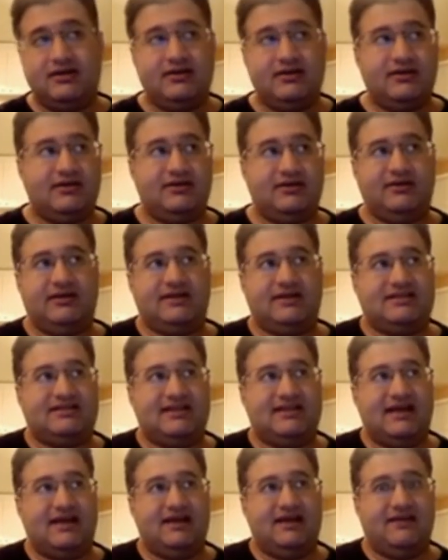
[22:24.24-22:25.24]
let's
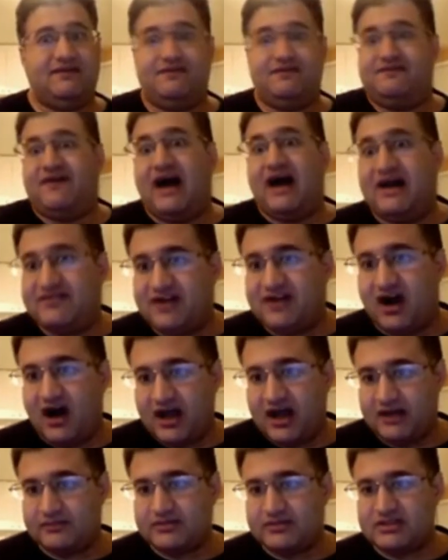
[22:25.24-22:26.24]
say, 5
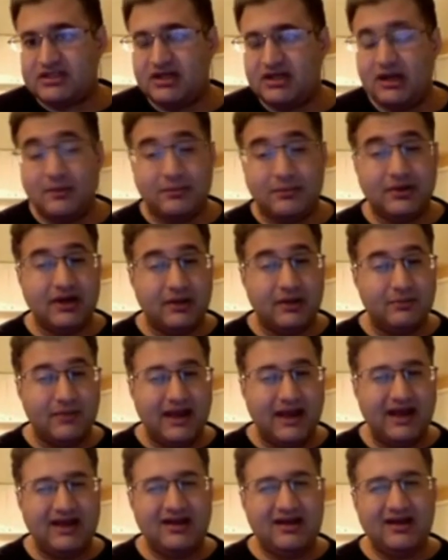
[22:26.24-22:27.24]
times. But a
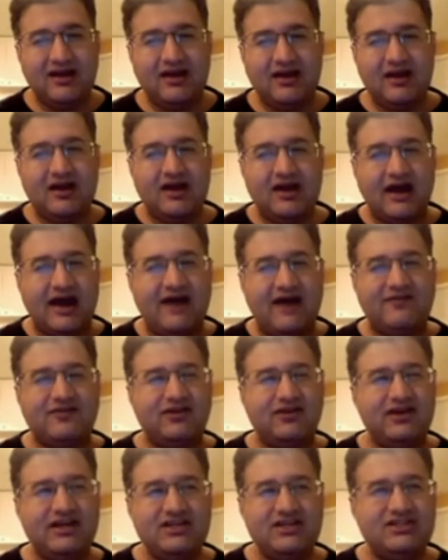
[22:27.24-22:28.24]
man, after
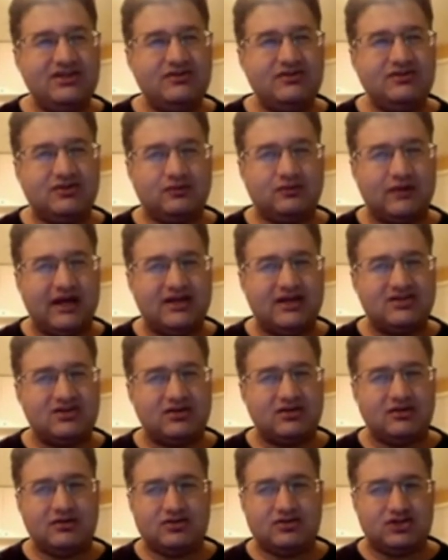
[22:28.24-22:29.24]
he's used a
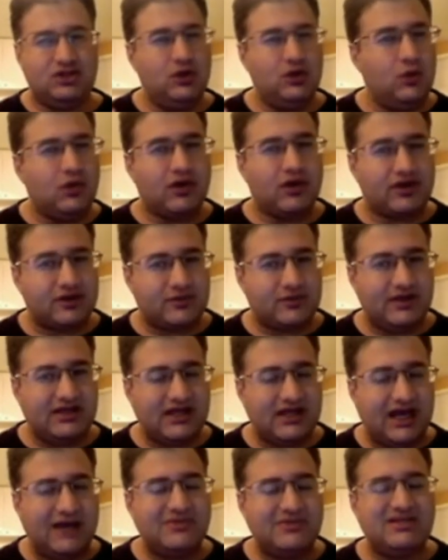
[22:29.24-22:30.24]
razor 2 or 3
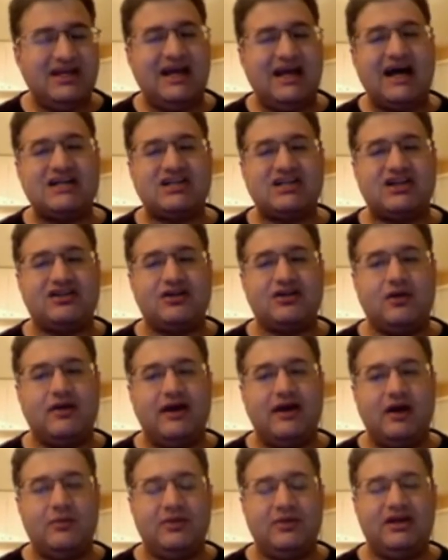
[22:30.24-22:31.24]
times, he has to throw it
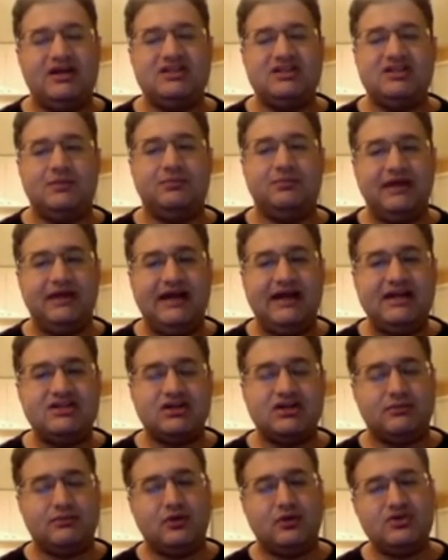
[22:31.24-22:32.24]
out because the blades are
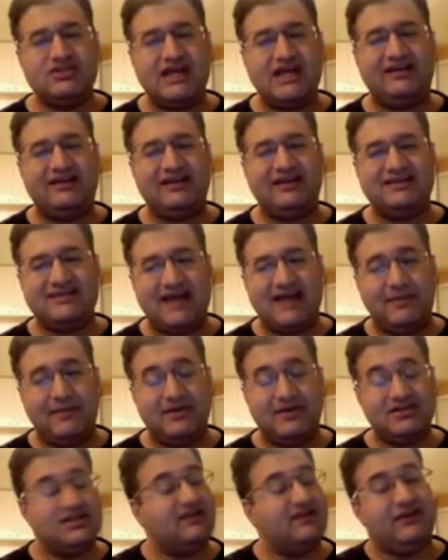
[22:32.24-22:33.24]
most likely
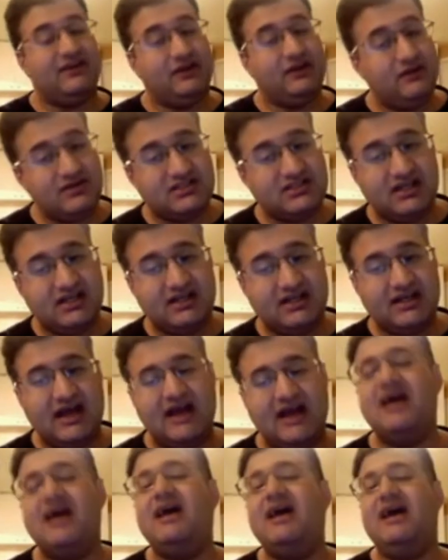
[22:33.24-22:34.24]
damaged. And if he uses it
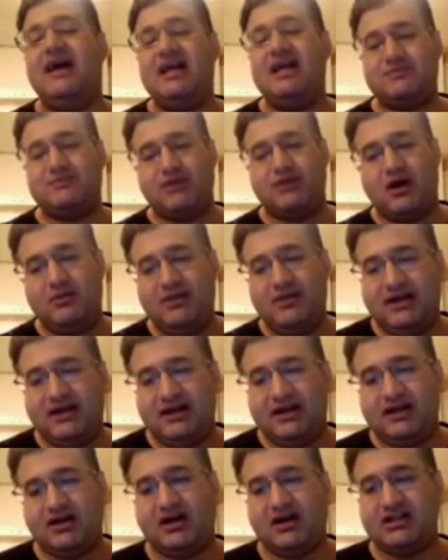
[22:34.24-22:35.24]
again, it's probably going to
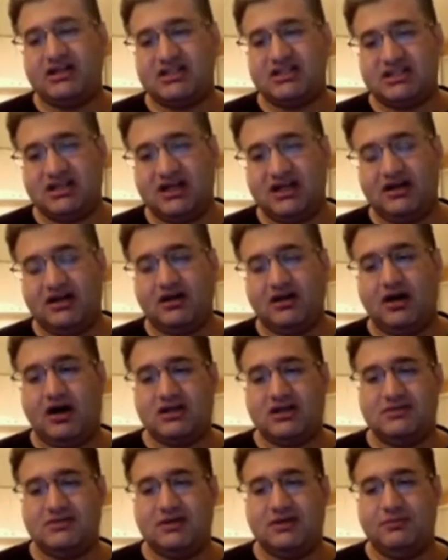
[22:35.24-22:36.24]
cut his skin and cause
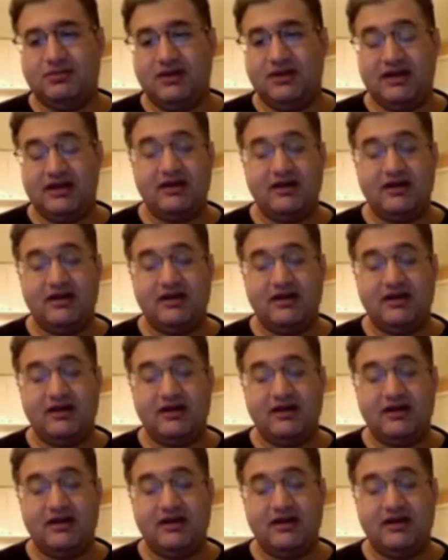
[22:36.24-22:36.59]
him to bleed.